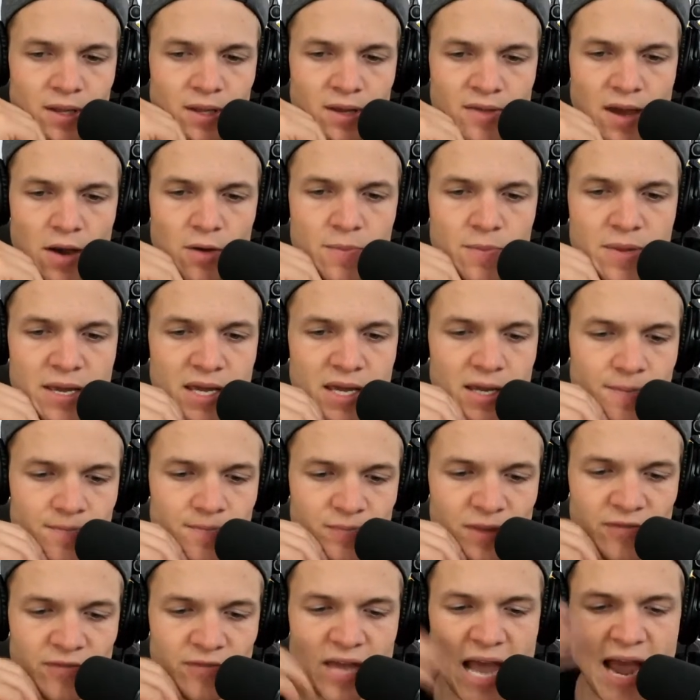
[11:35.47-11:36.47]
That would be,
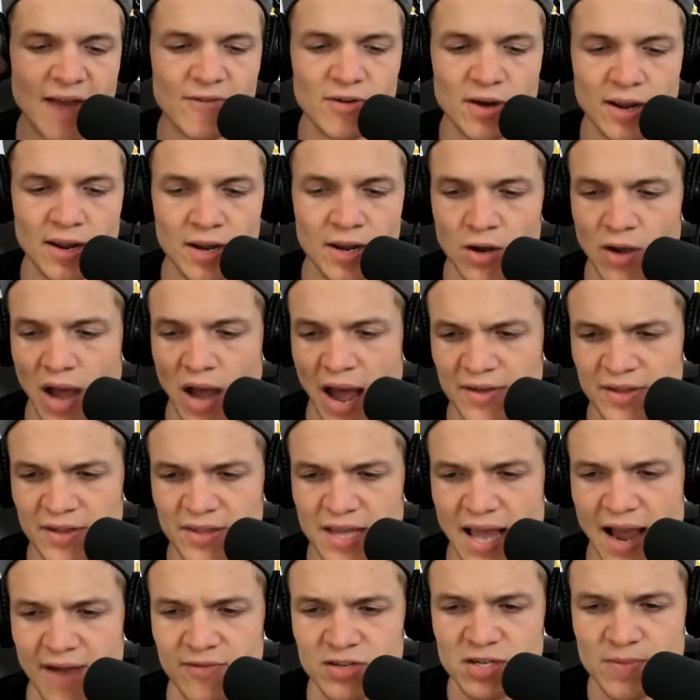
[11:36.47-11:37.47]
if the average, I think
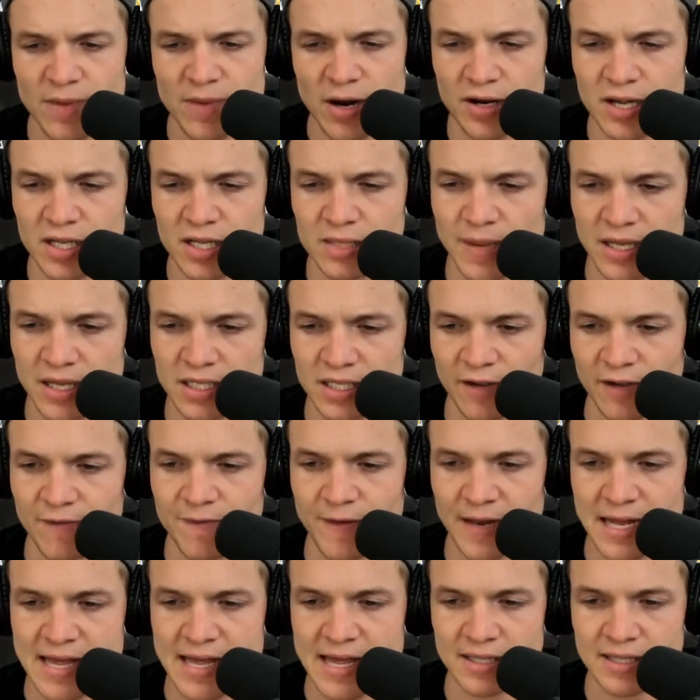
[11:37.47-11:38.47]
the average American makes like
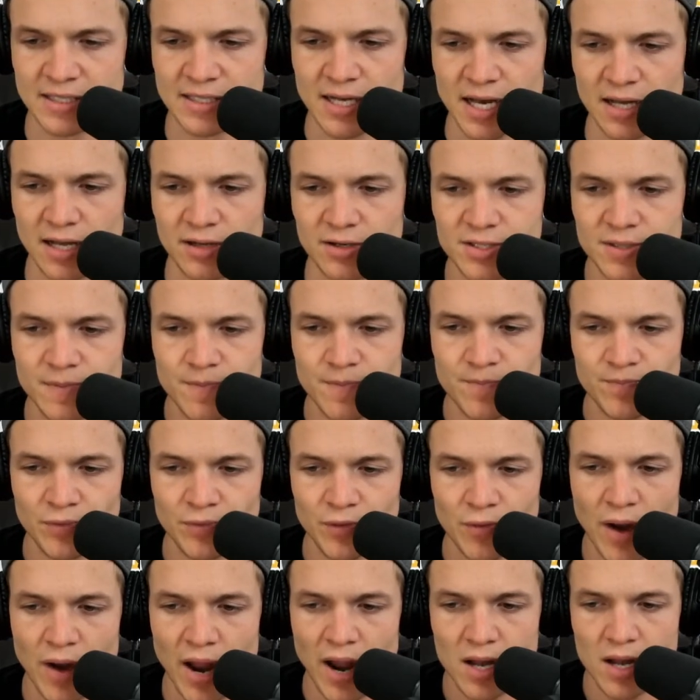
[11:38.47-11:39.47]
$50,000,
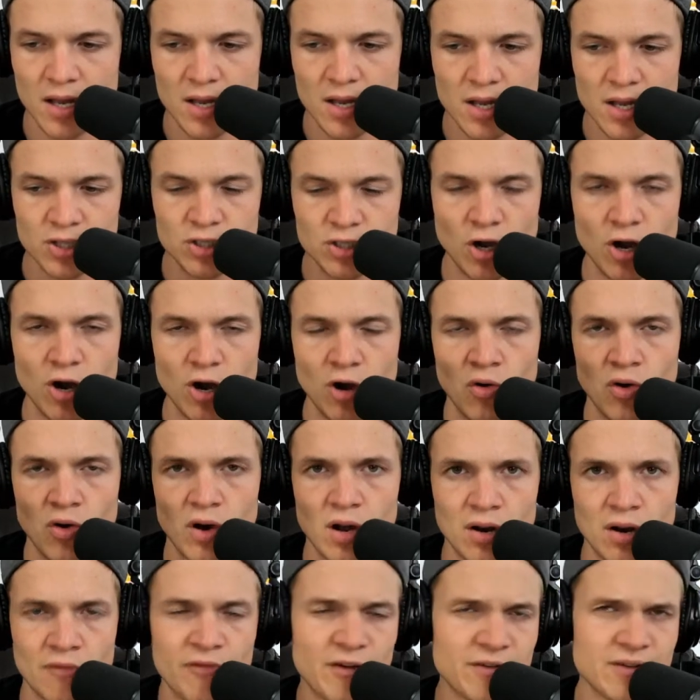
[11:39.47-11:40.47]
right? So
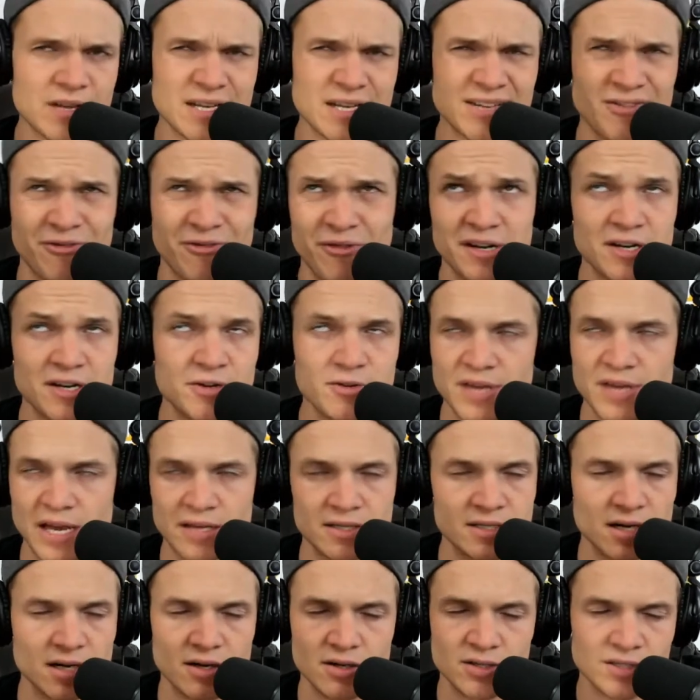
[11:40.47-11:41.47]
$50,000 or
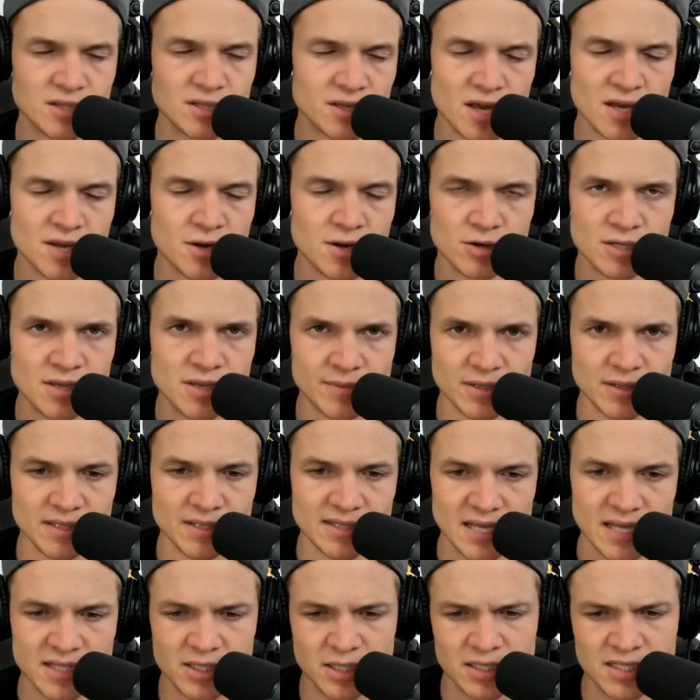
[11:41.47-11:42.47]
$52,000 a year, something like
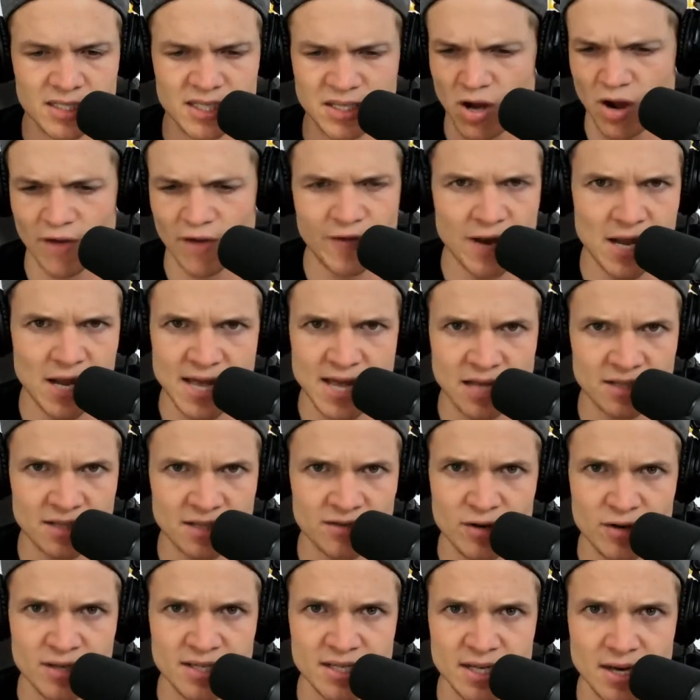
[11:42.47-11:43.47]
that. So let's just call it $50,000
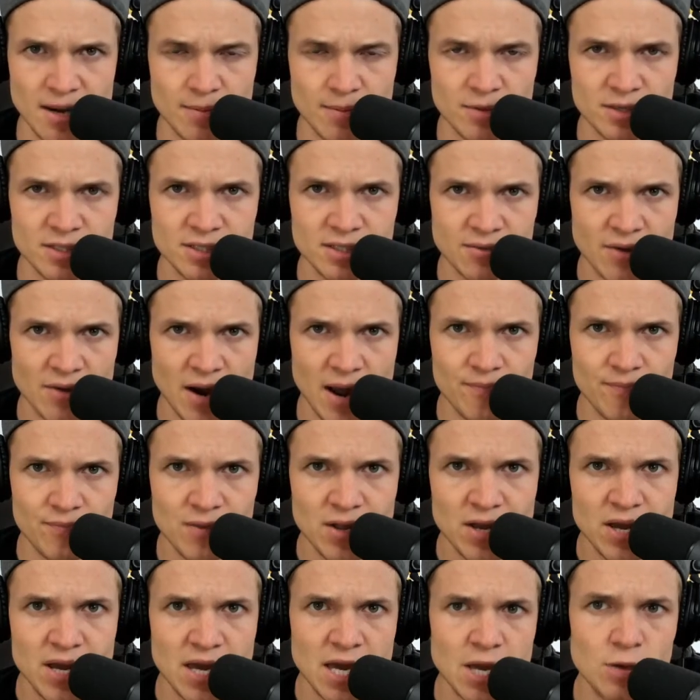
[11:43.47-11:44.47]
for easy numbers, right?
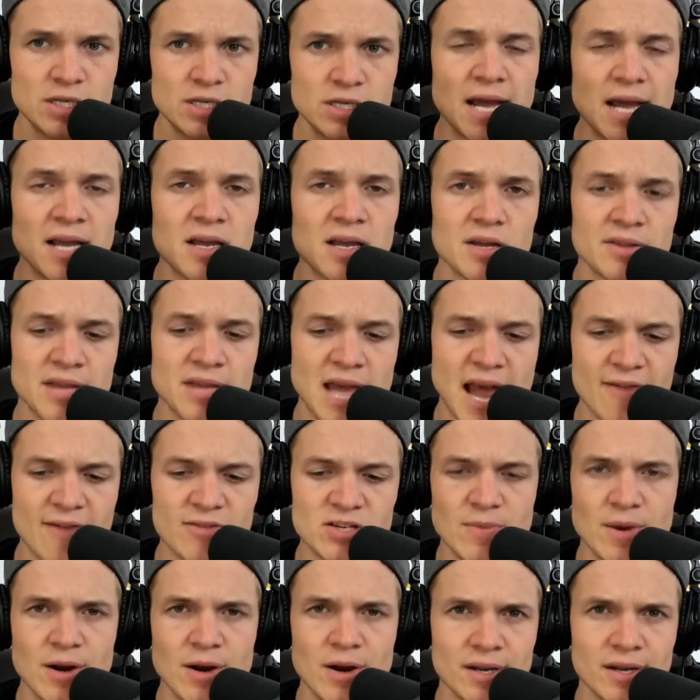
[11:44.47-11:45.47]
It would take the
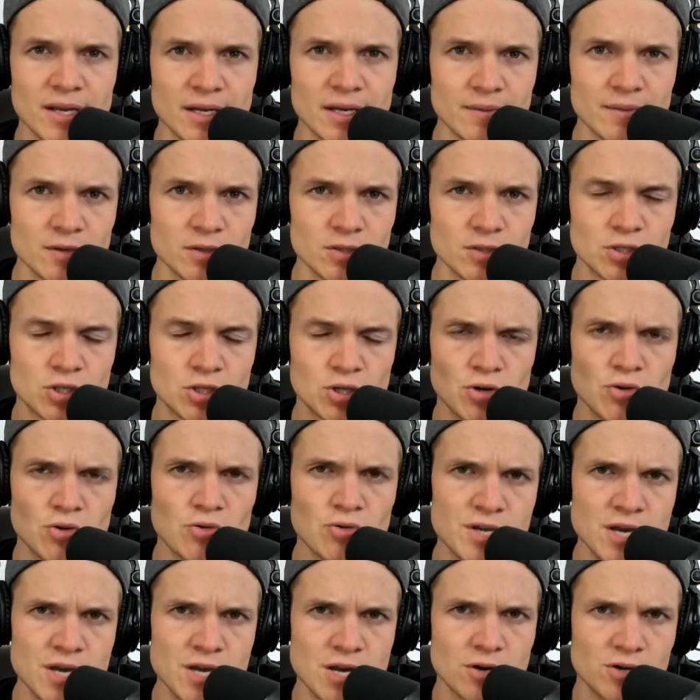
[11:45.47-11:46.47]
average American 2
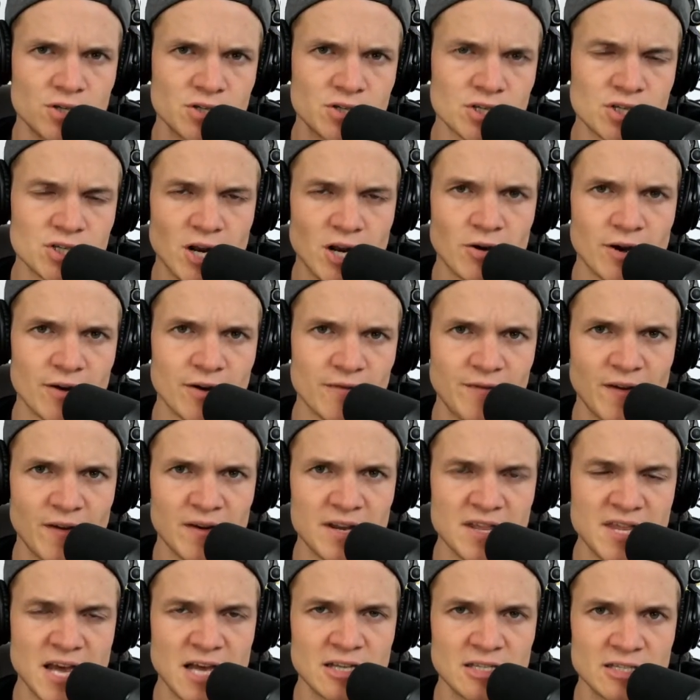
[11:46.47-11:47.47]
years to generate
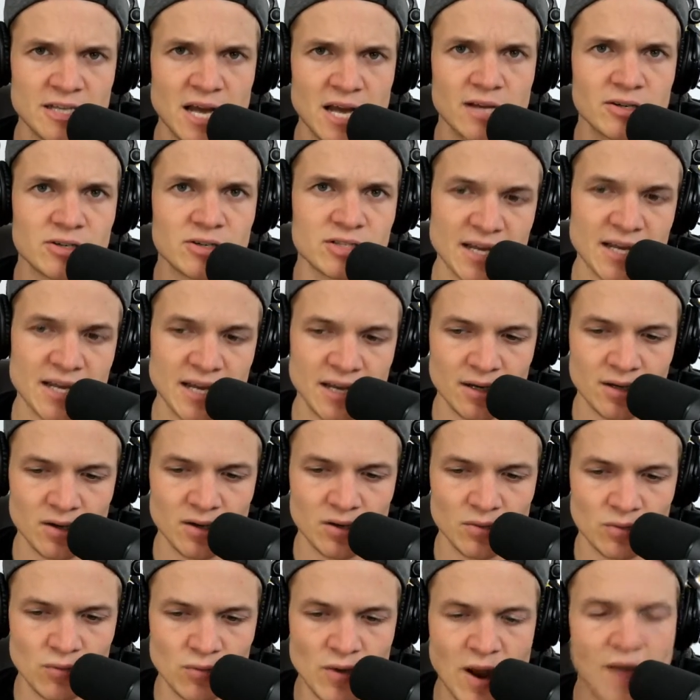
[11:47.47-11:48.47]
$50,000 in
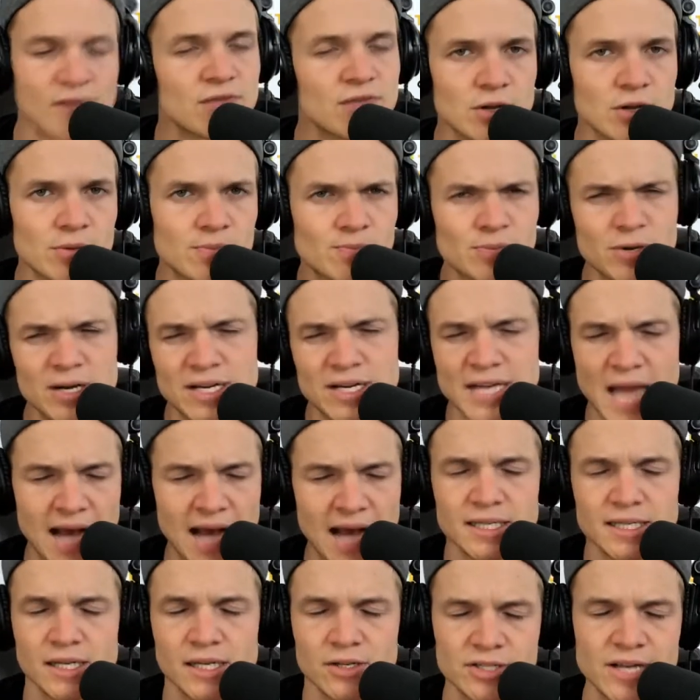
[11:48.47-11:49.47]
revenue.
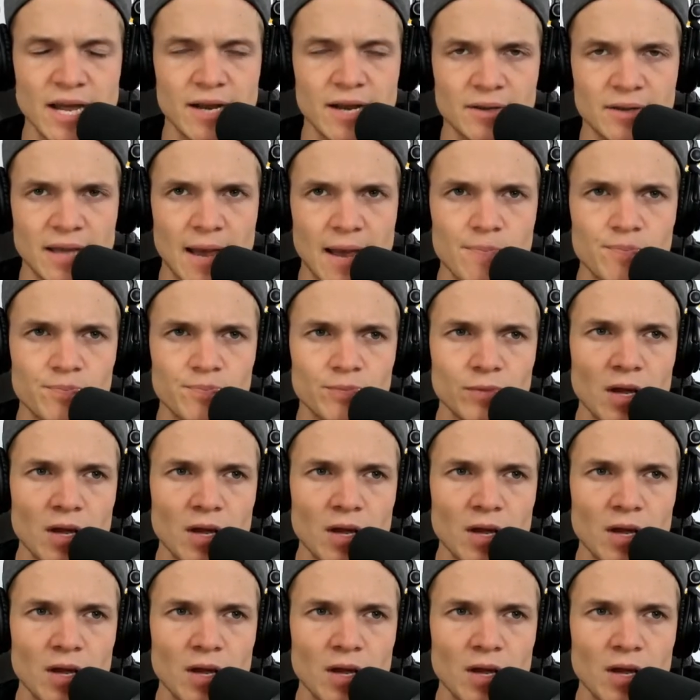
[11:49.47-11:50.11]
Pre-tax, I understand, okay?